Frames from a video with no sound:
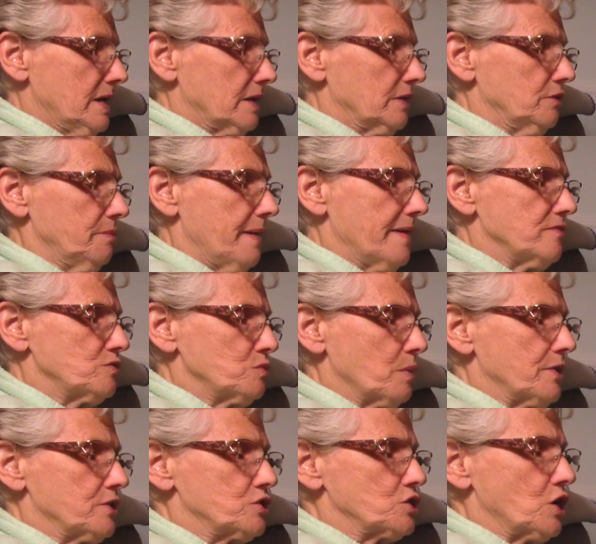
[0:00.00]
Little Mouse
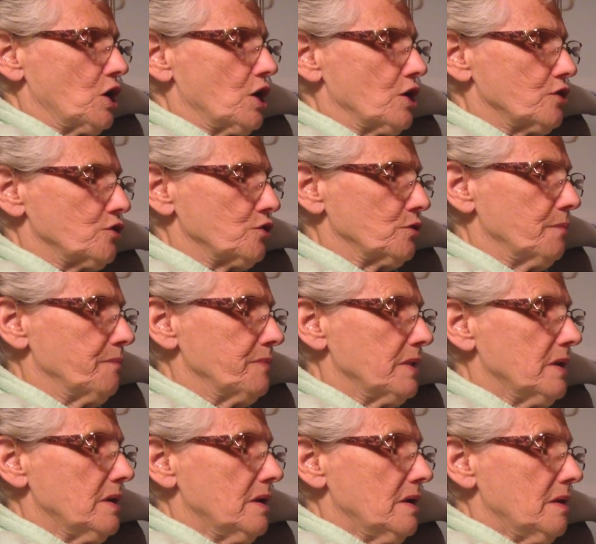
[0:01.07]
wanted to argue,
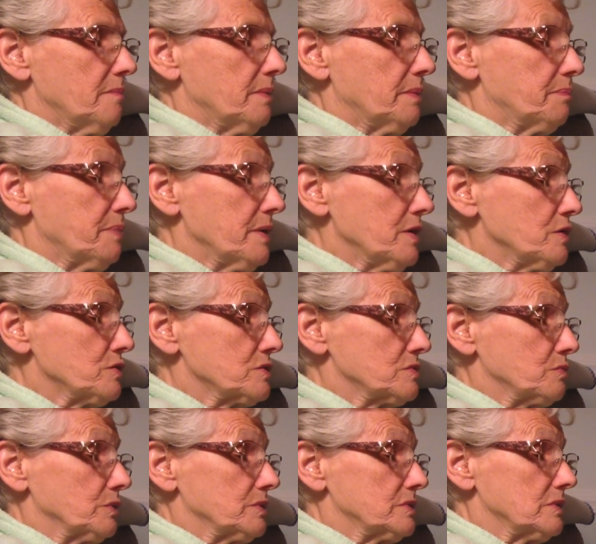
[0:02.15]
but Biggest
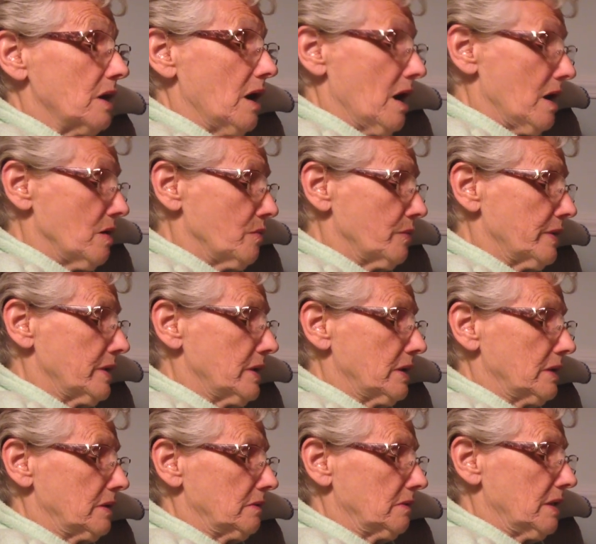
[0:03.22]
was
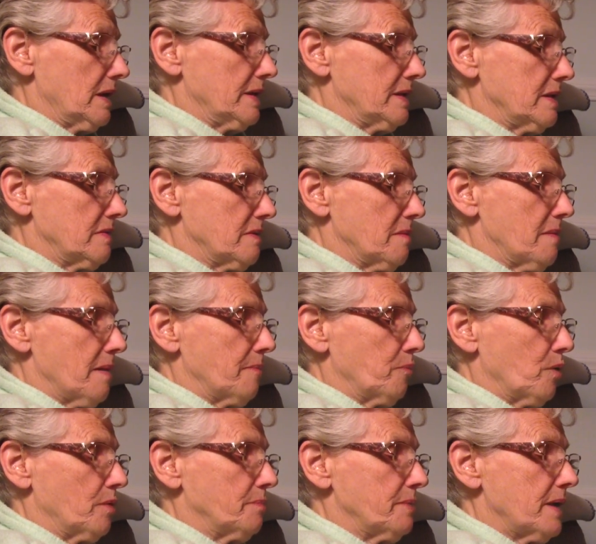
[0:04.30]
already lining them up
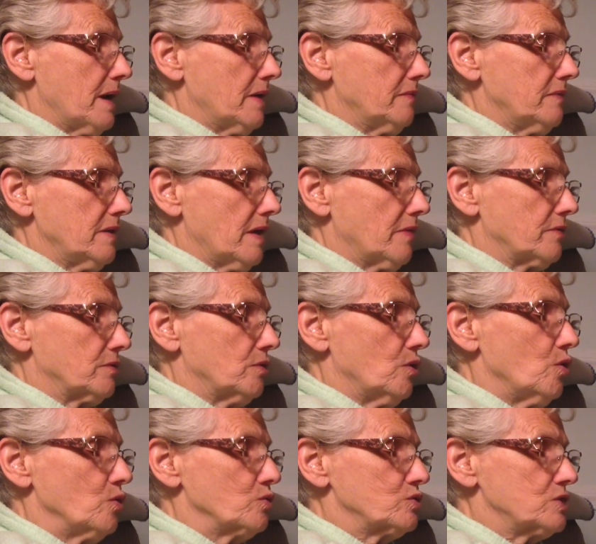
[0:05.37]
one behind the other.
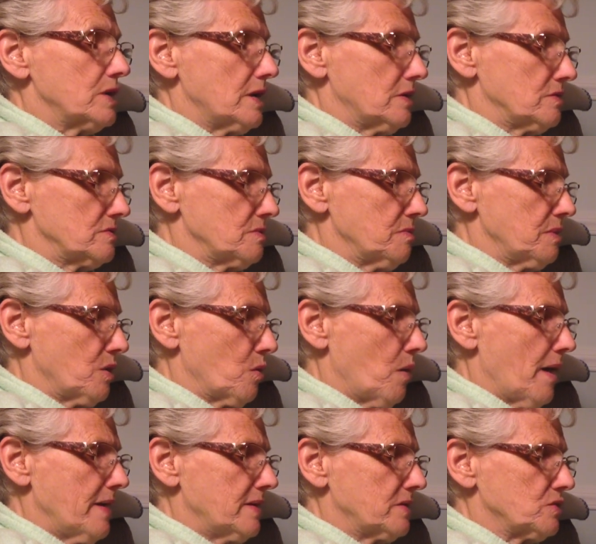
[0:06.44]
Hold tails and be
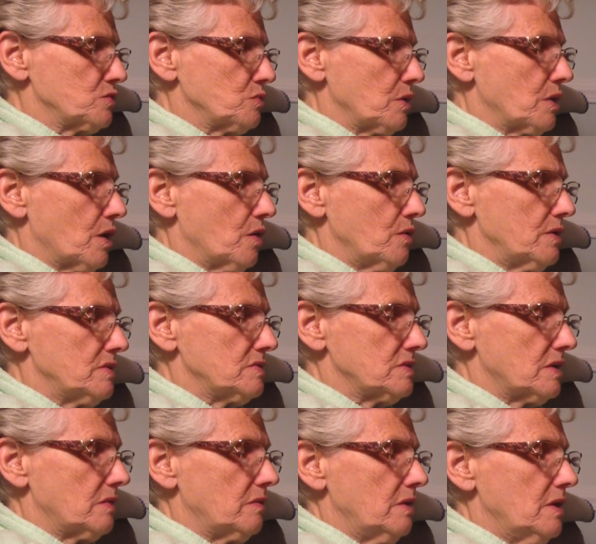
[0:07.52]
quiet as we go, he
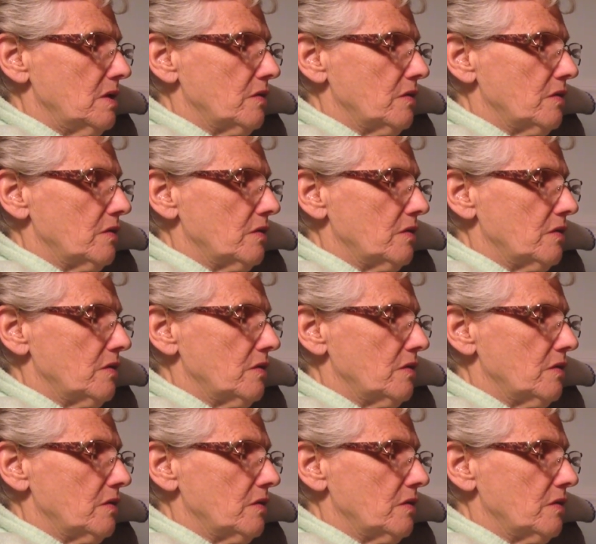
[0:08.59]
said.